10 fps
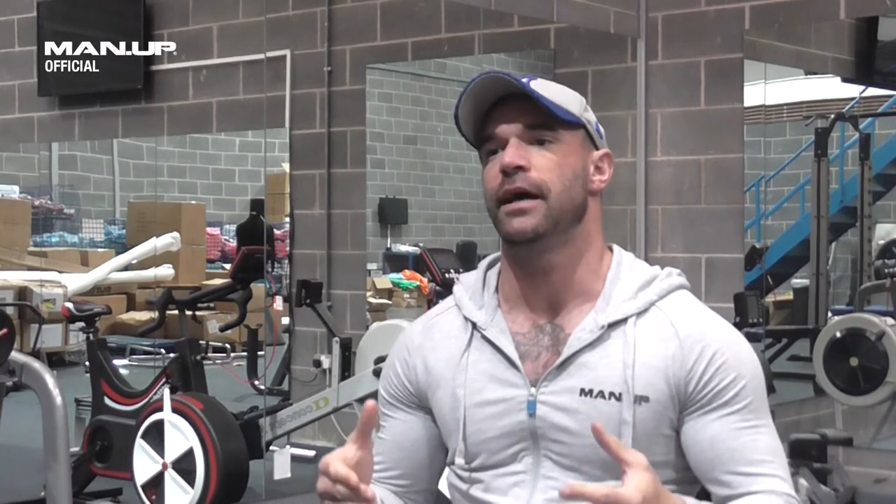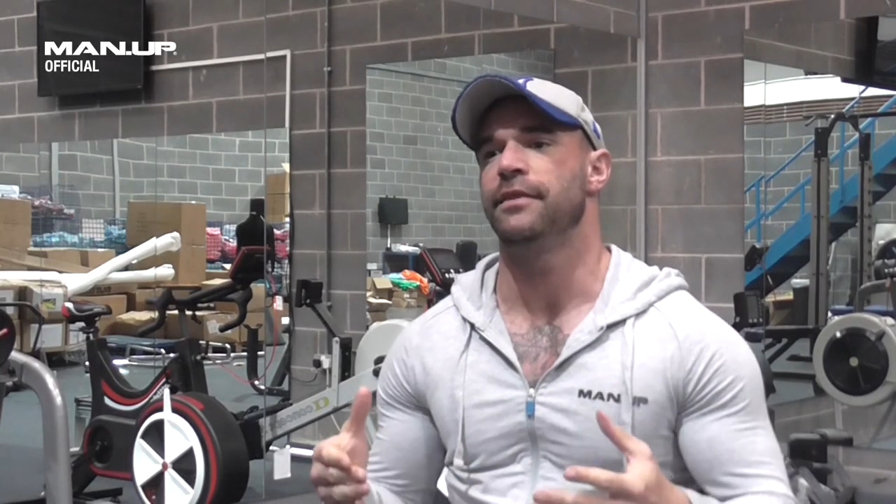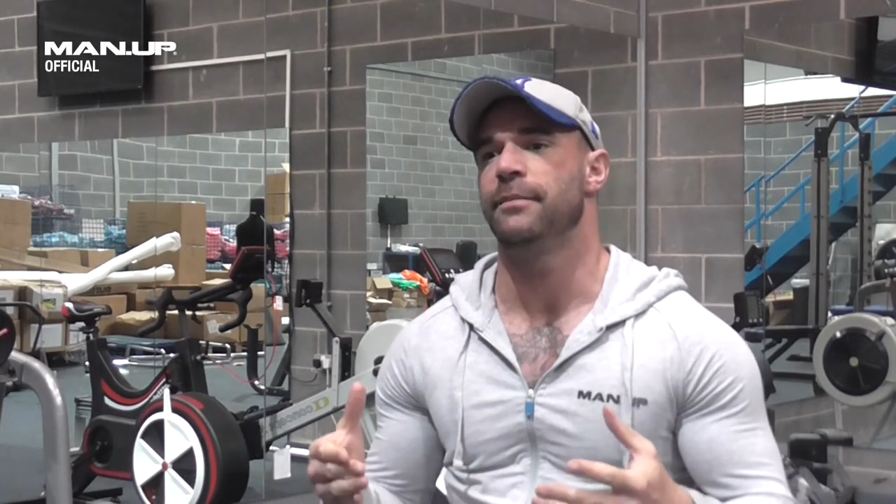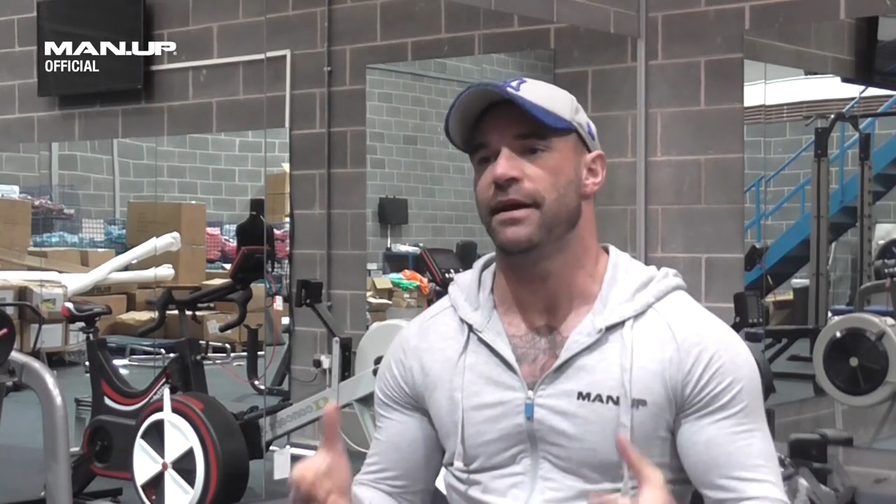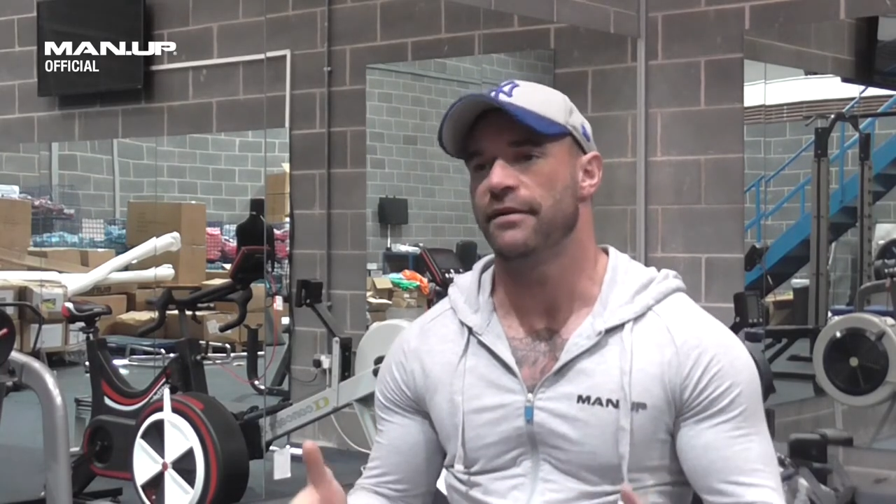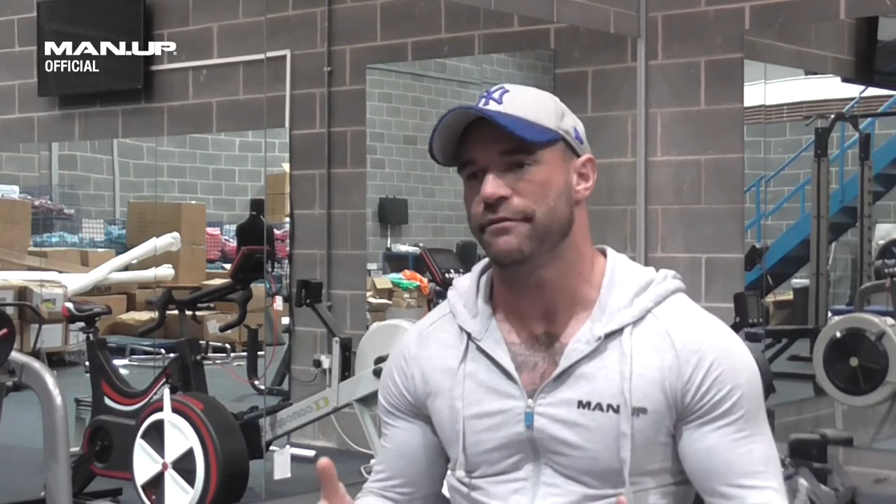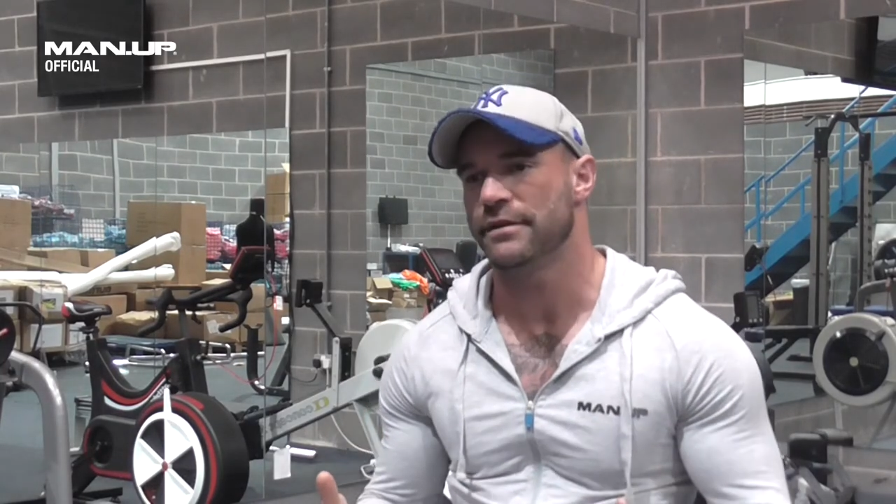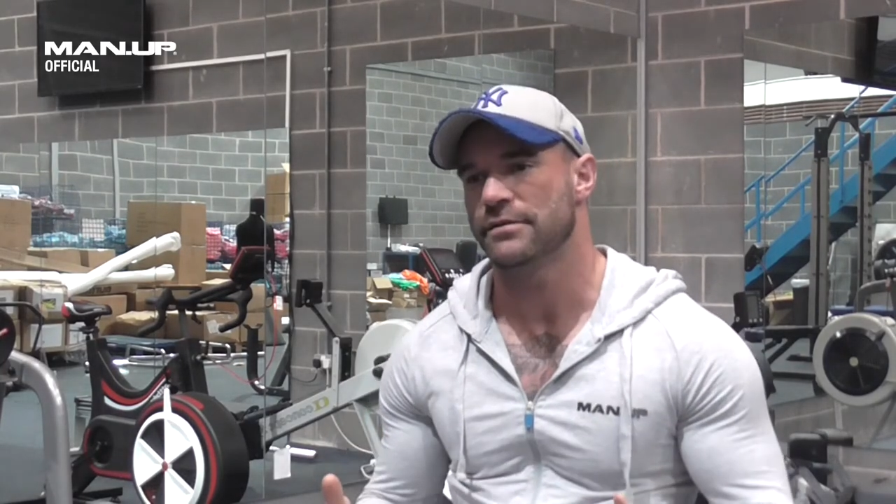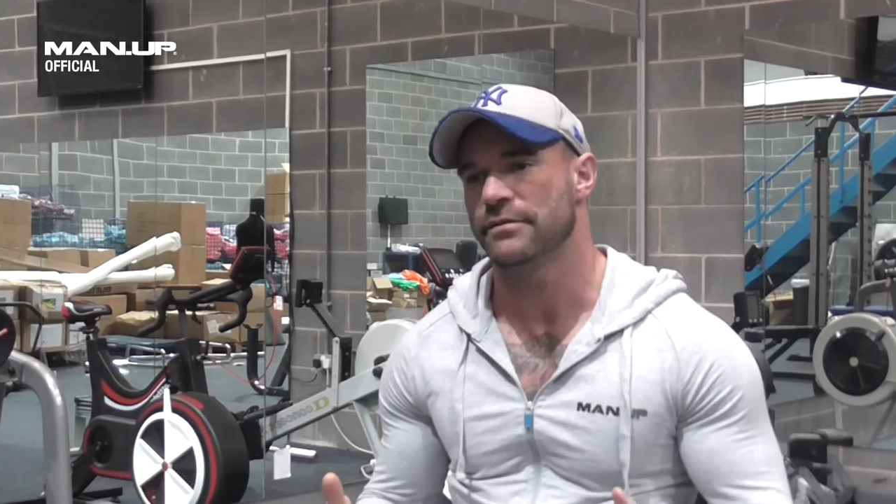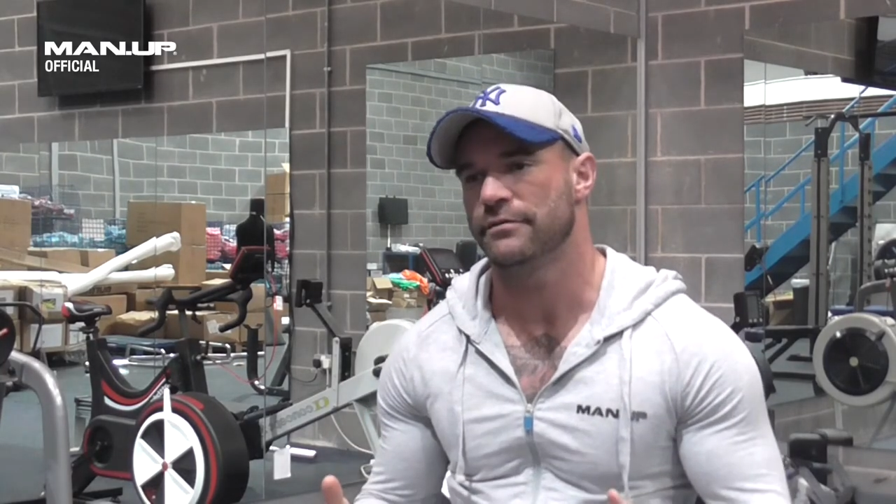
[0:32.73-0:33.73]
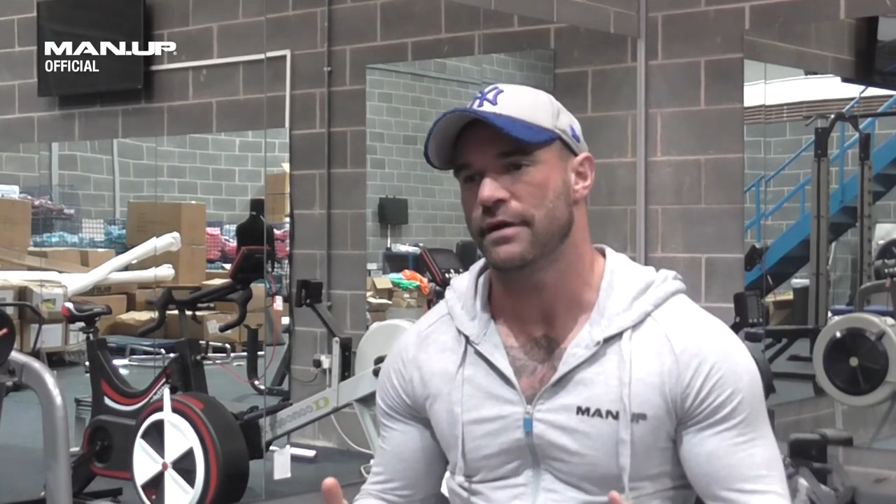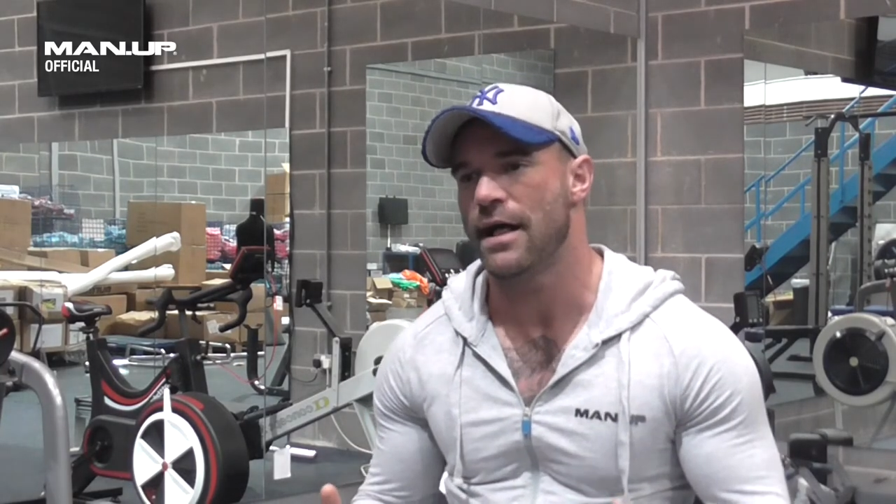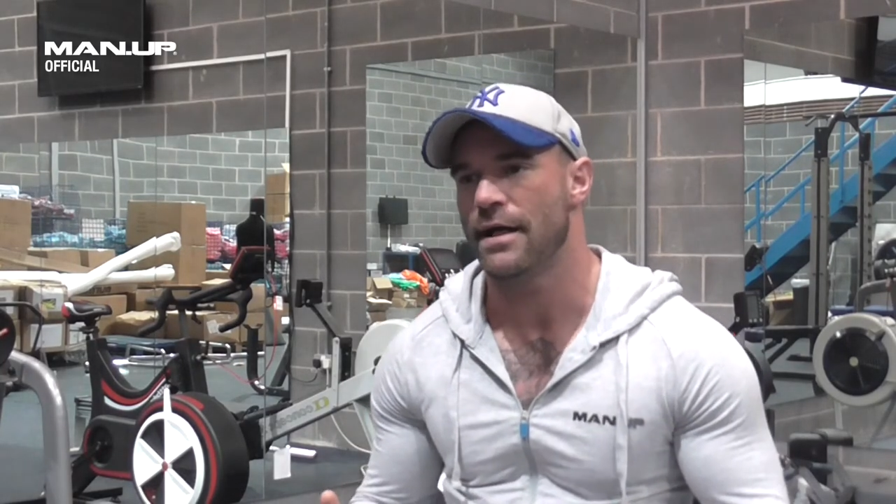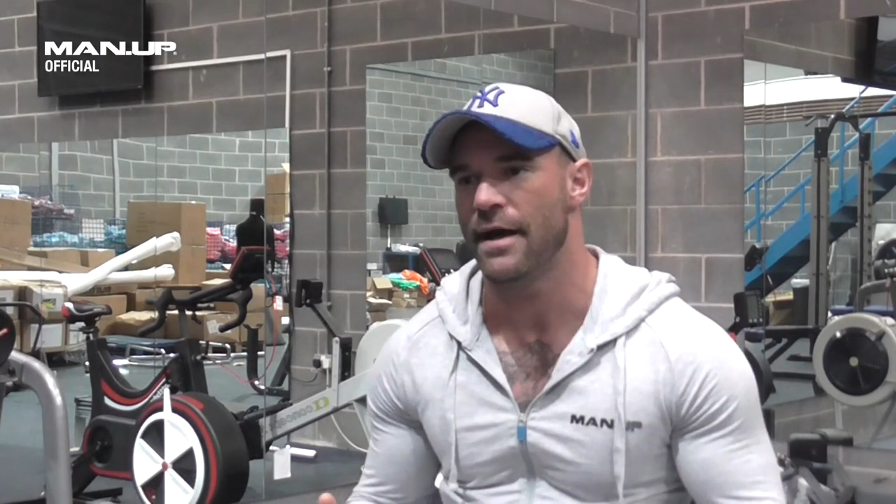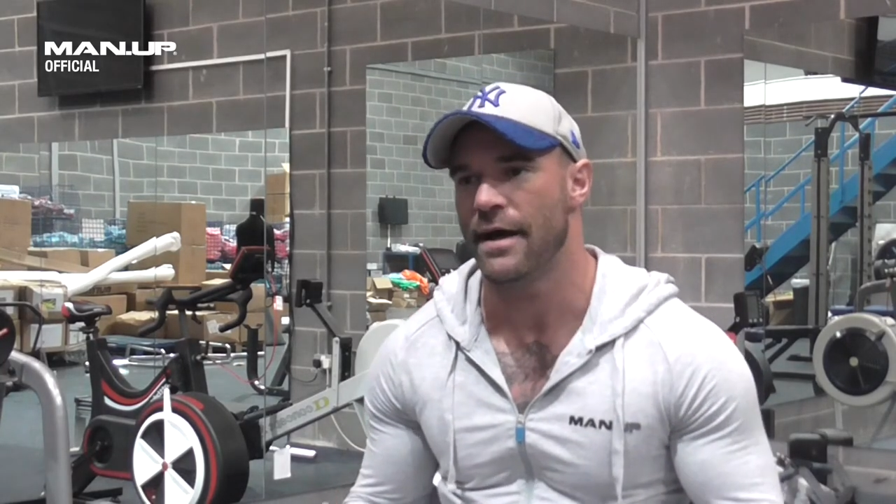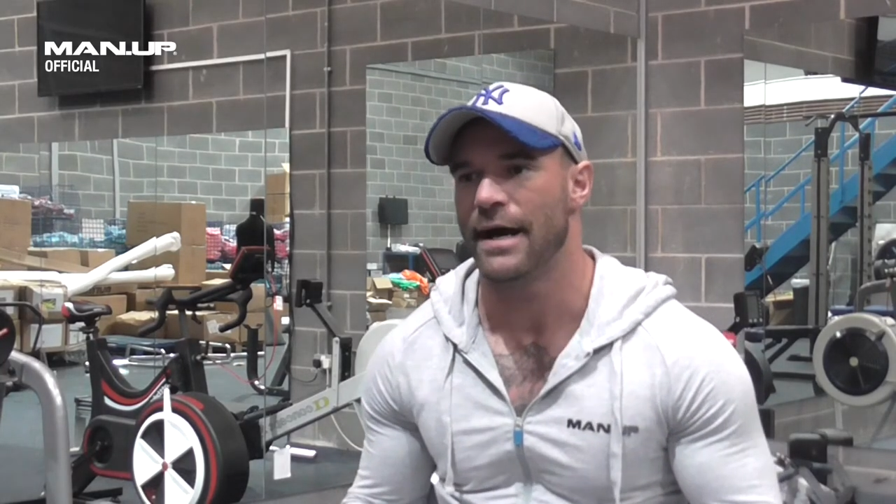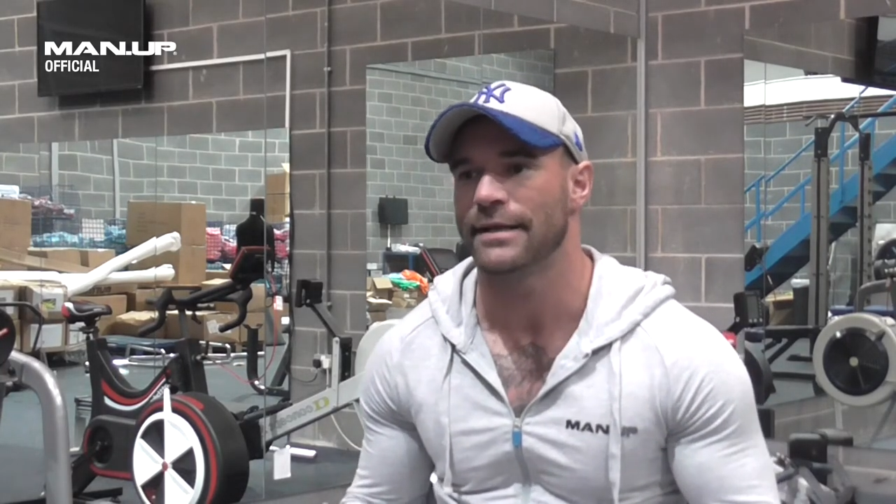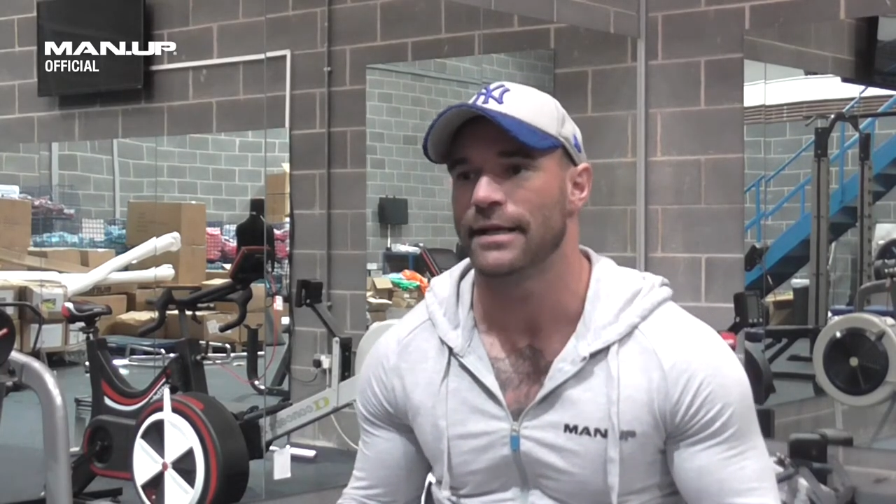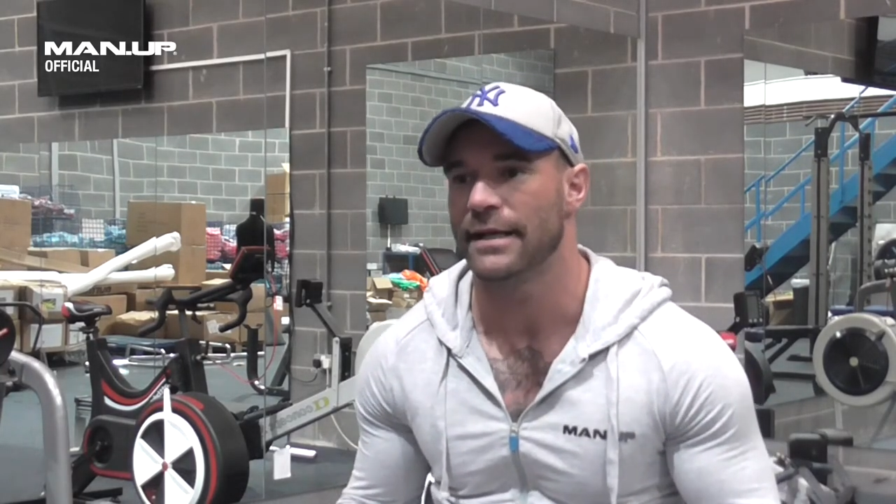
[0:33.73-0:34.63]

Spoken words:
the benefits of adding